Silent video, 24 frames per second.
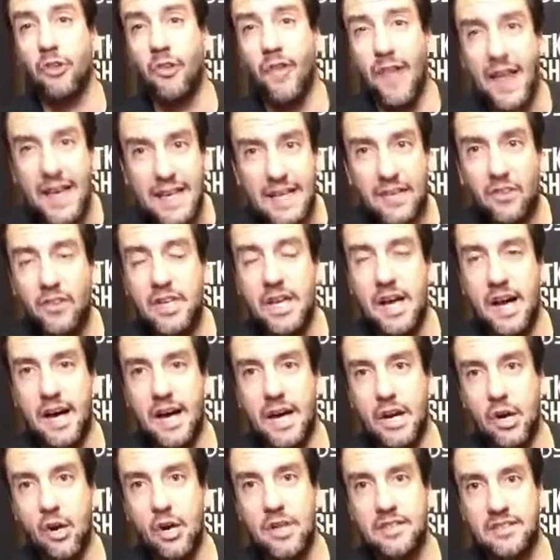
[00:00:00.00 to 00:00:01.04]
likely
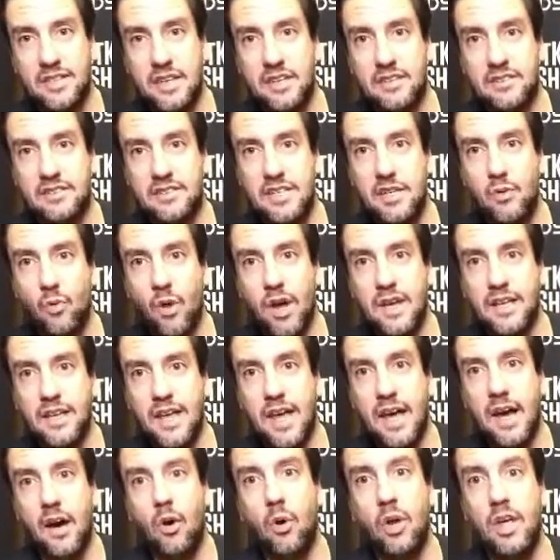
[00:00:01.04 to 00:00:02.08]
hire at Tennessee right
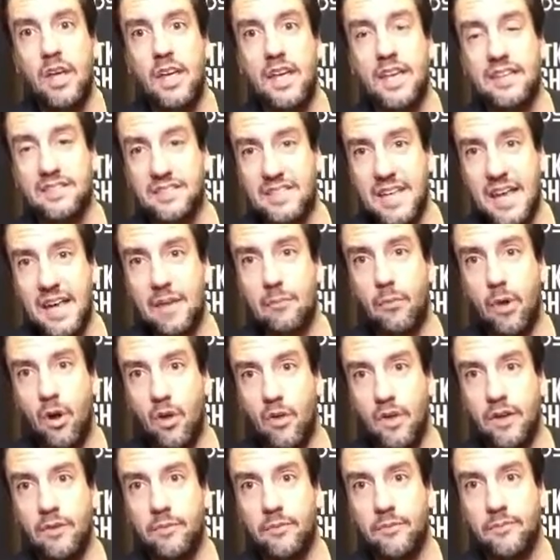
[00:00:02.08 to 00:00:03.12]
now is Dan
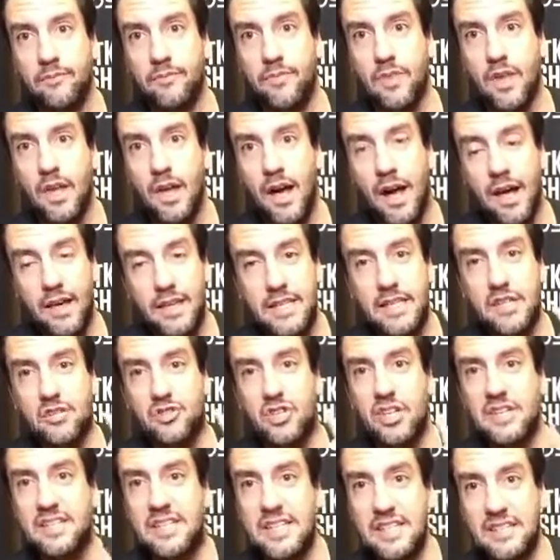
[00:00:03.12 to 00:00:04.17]
Mullen. I think
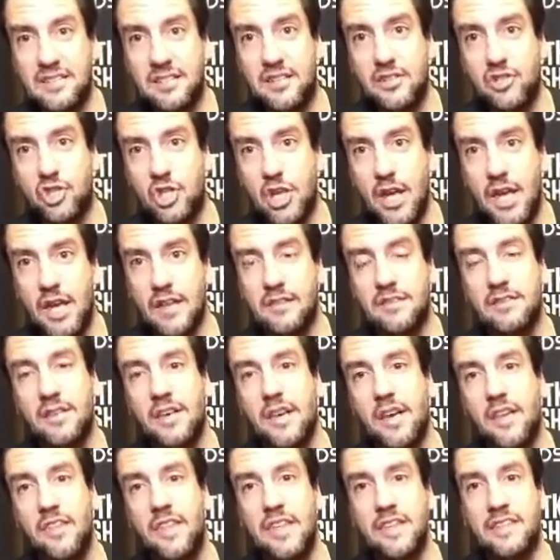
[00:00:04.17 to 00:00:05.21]
there's a decent chance
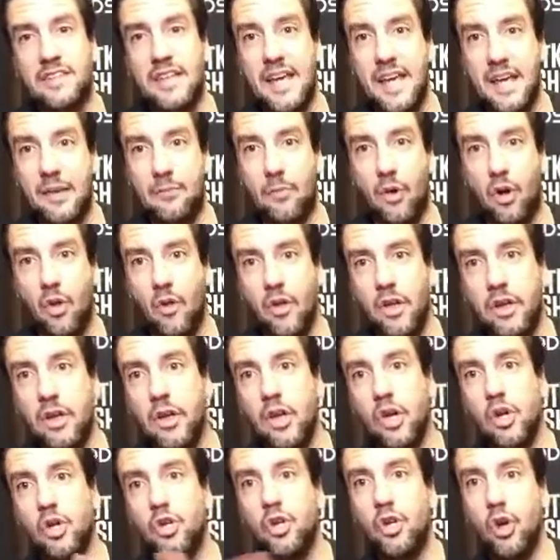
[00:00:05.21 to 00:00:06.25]
that Dan Mullen
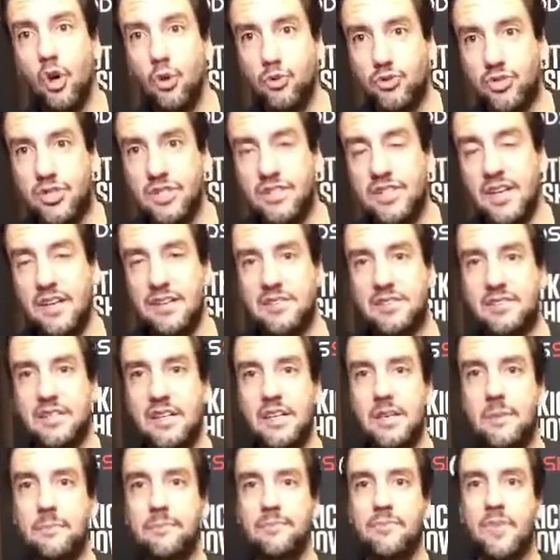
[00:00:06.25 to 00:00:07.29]
goes to
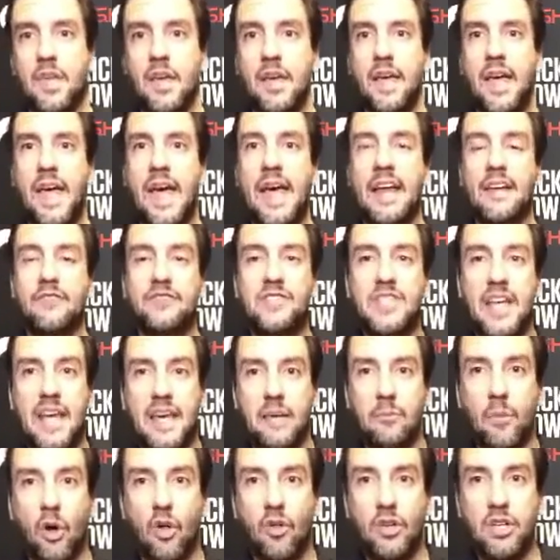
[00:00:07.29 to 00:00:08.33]
Tennessee. And if
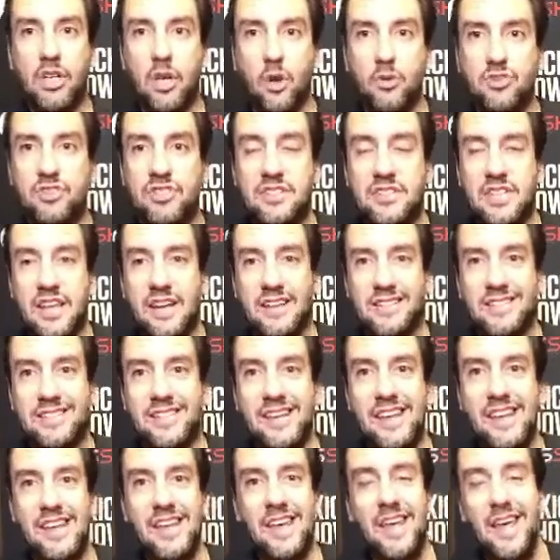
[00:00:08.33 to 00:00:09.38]
Dan Mullen goes to
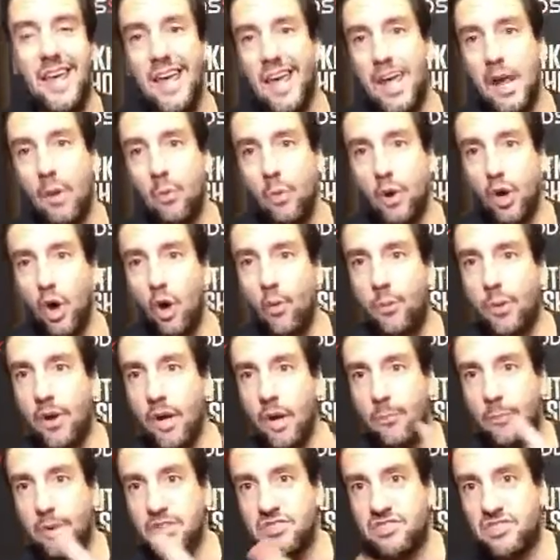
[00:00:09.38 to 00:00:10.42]
Tennessee, it would open
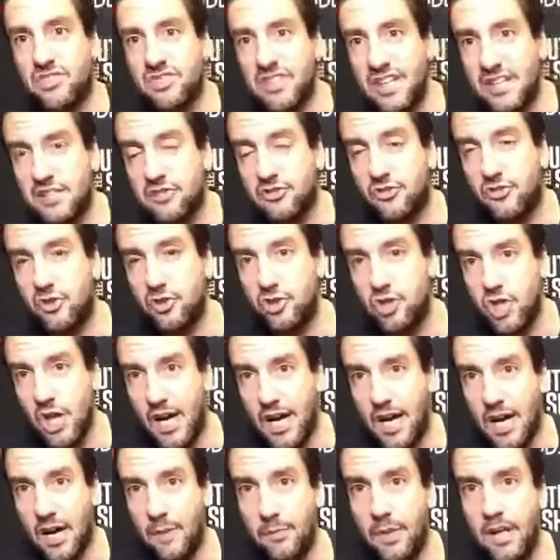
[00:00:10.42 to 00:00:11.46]
up a sixth
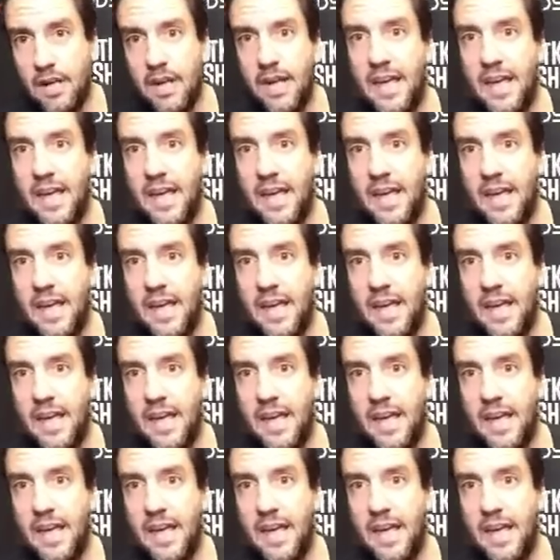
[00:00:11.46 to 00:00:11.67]
job